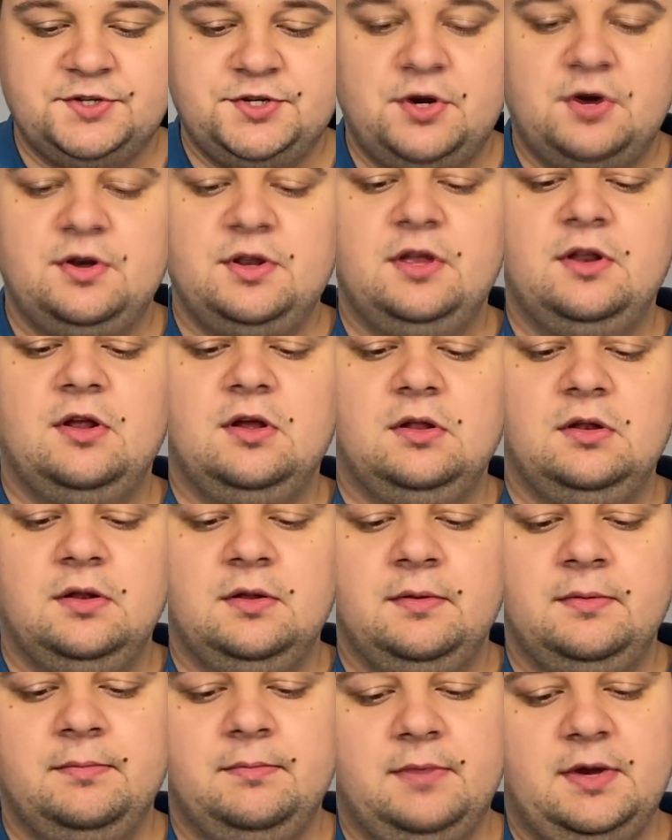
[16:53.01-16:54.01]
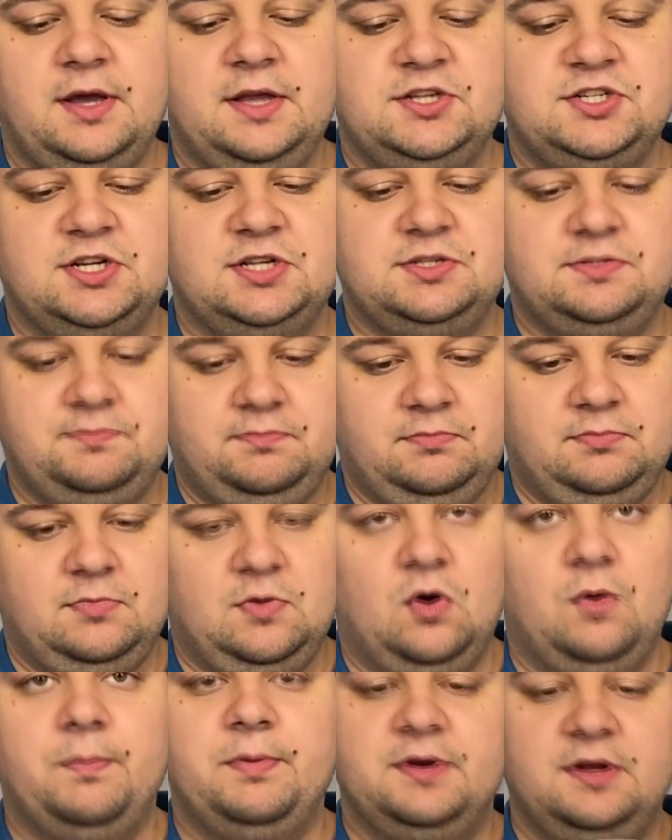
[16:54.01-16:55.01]
turn it on by just
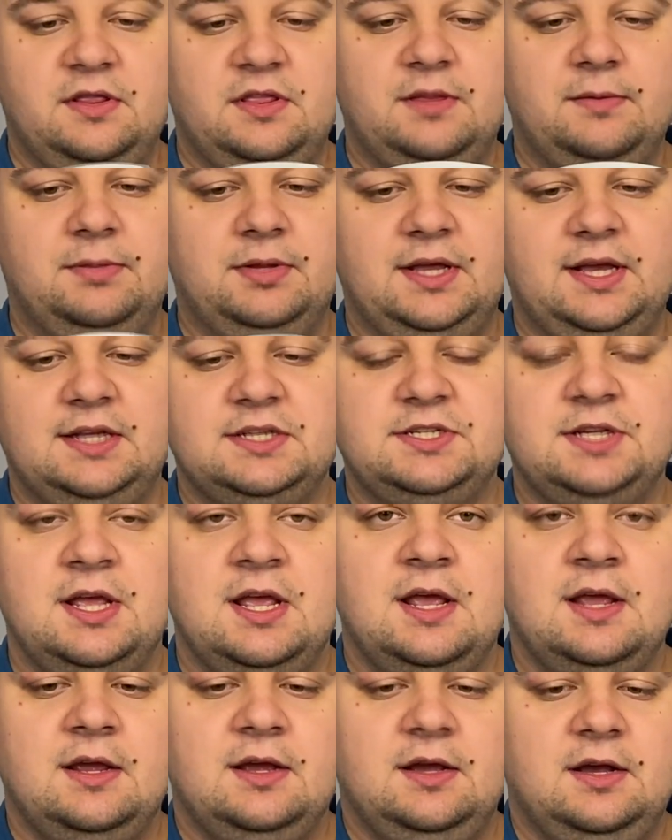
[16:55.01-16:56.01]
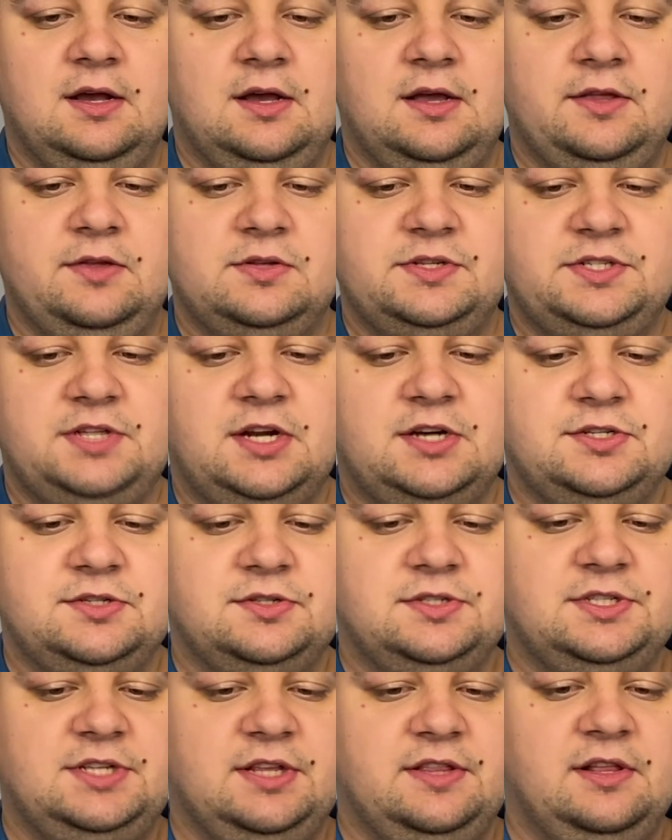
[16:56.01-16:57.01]
opening the blade, you start
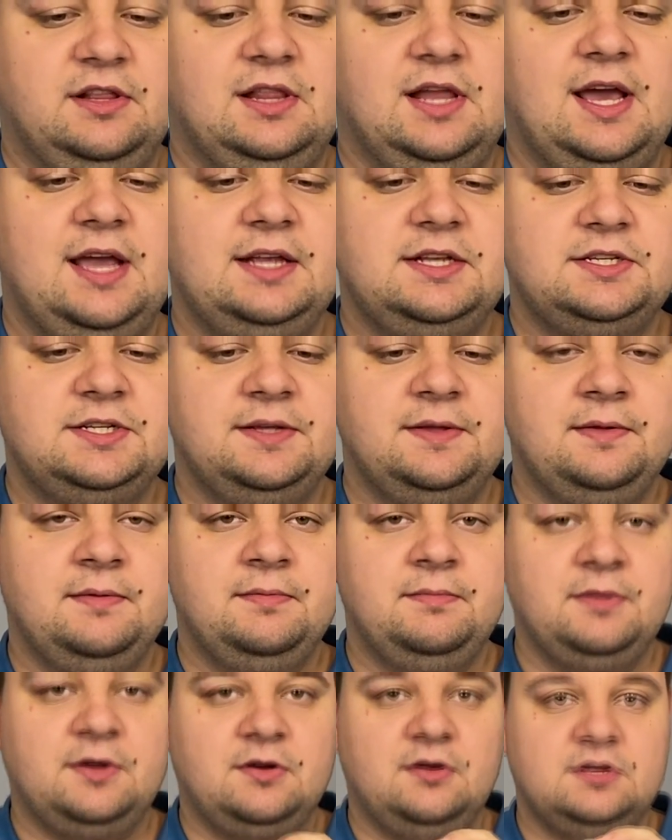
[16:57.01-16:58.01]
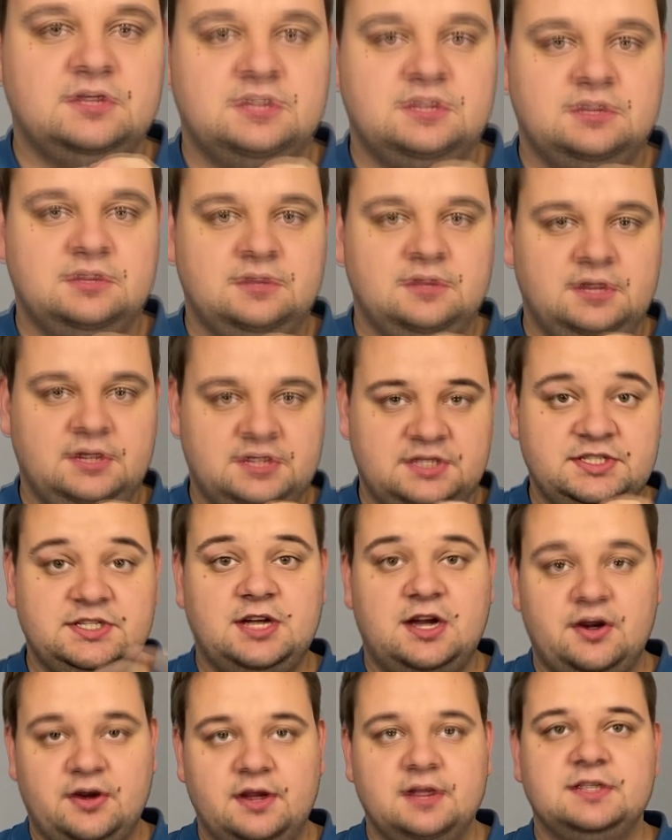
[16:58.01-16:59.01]
to see the light, because it's
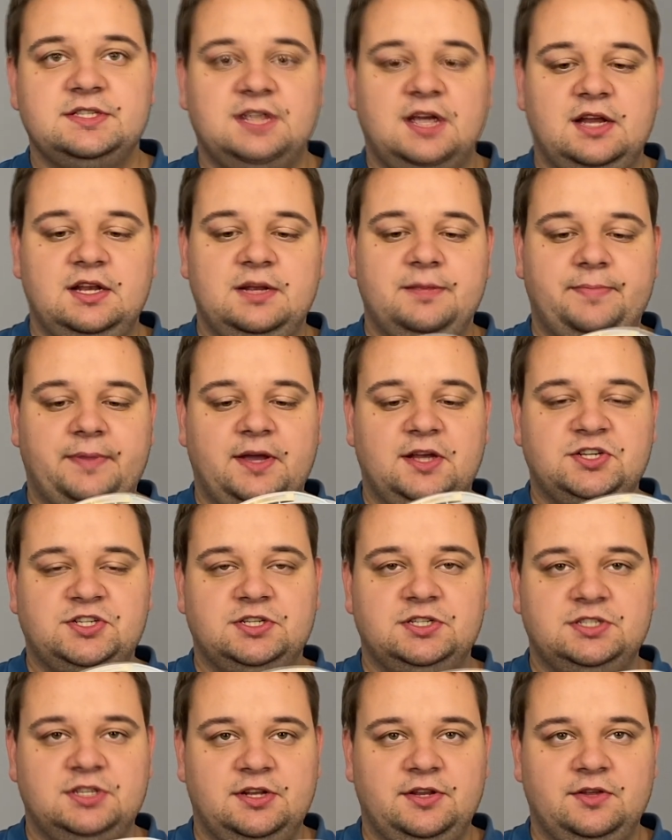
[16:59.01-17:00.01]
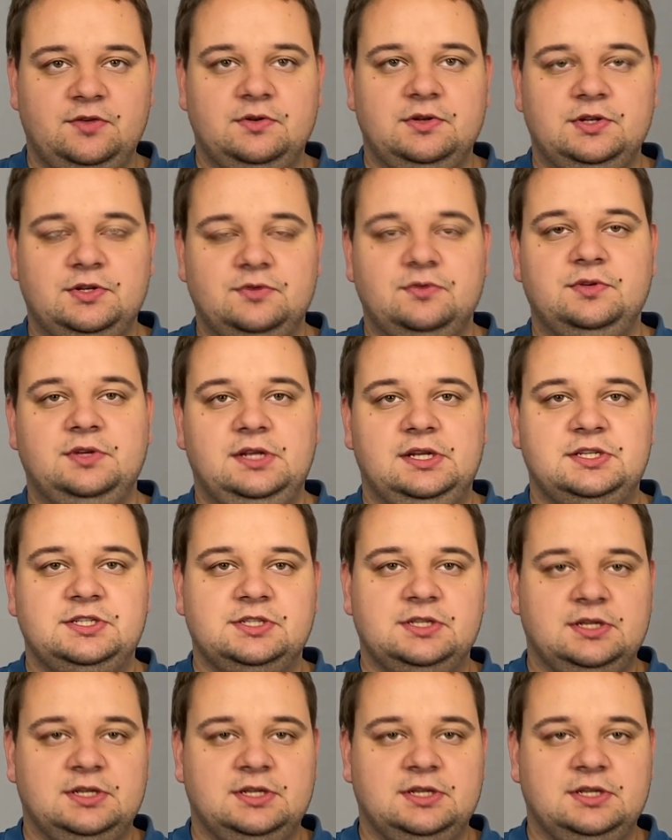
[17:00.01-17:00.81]
dark inside the patient and you do need